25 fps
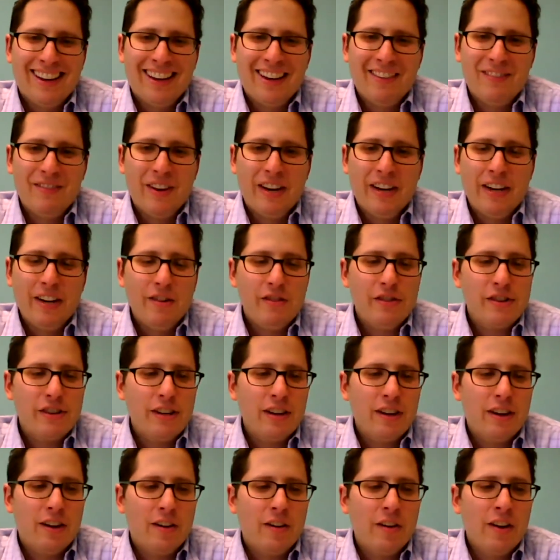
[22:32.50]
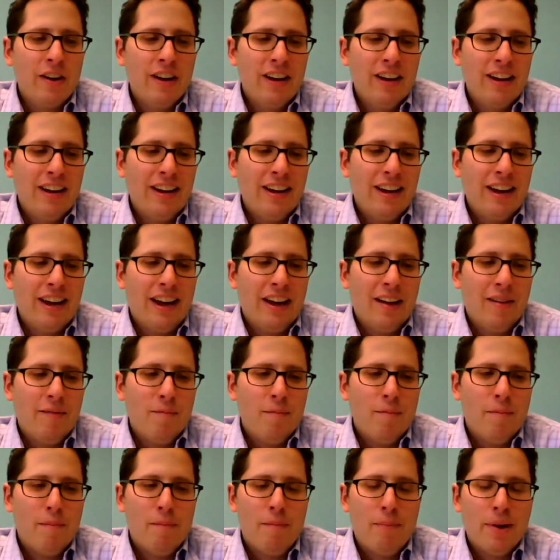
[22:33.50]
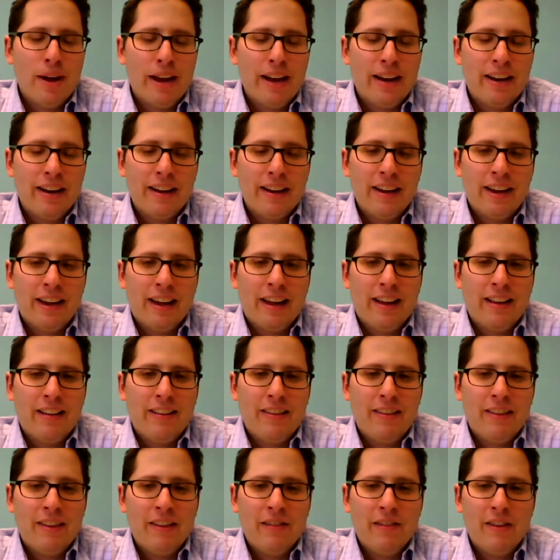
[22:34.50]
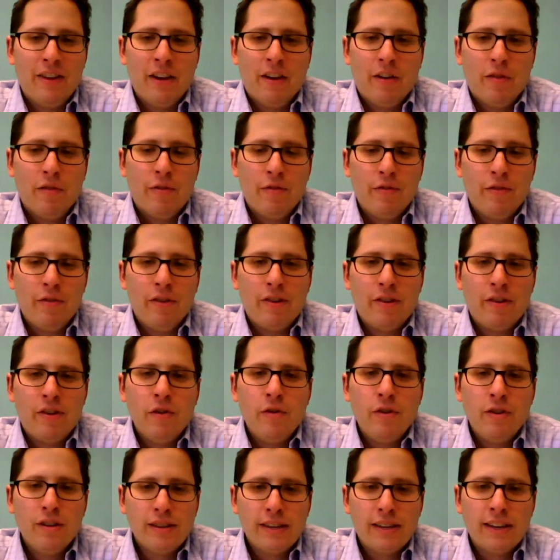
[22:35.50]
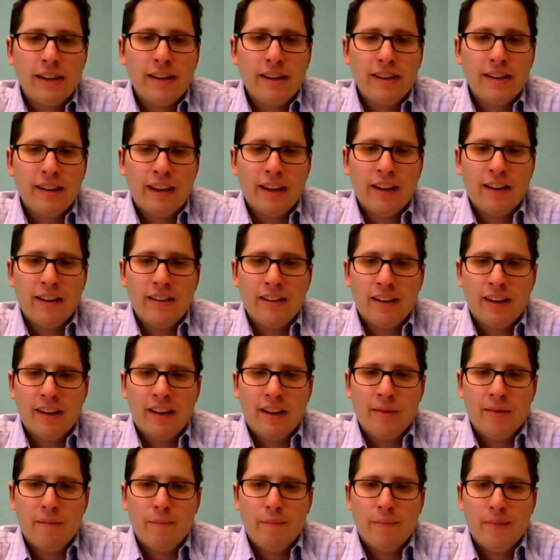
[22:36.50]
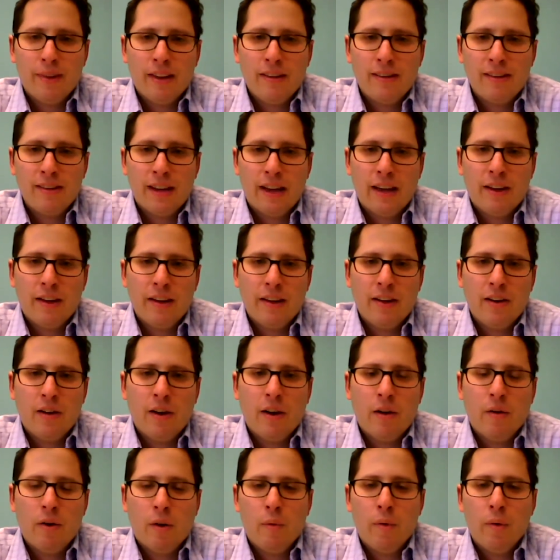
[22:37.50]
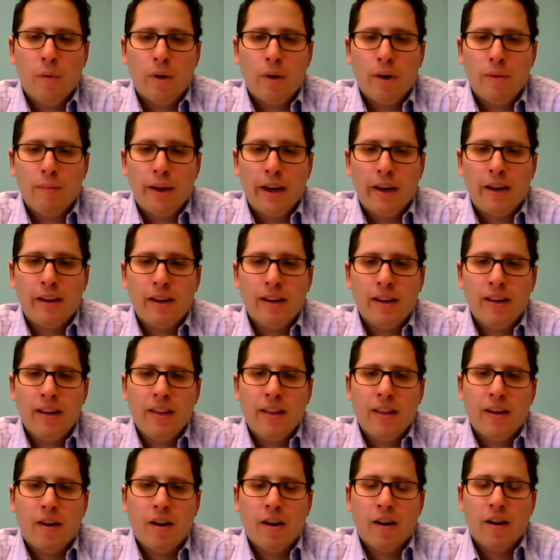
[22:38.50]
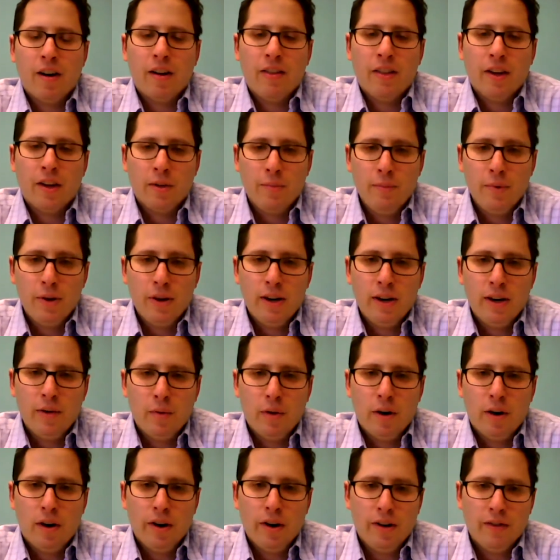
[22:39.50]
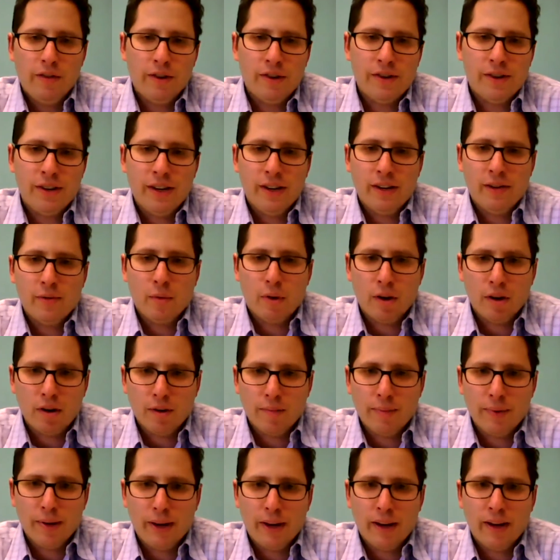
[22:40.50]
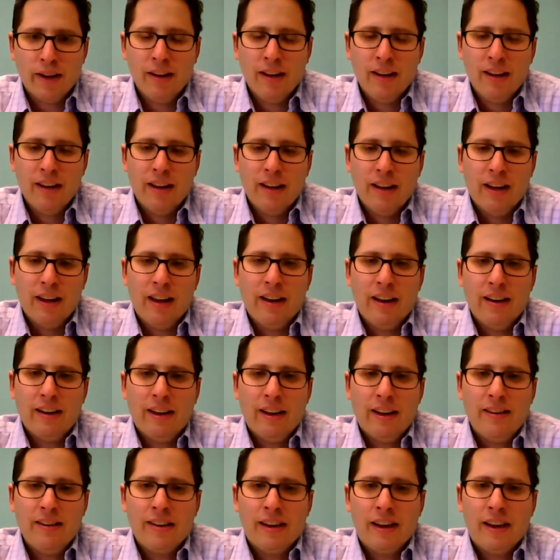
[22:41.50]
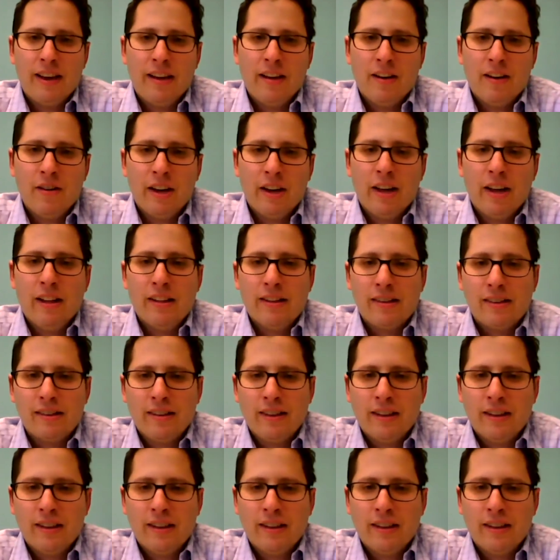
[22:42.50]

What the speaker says: many years ago. But students can say, we want to make the community where our university is welcoming, and say, okay, let's.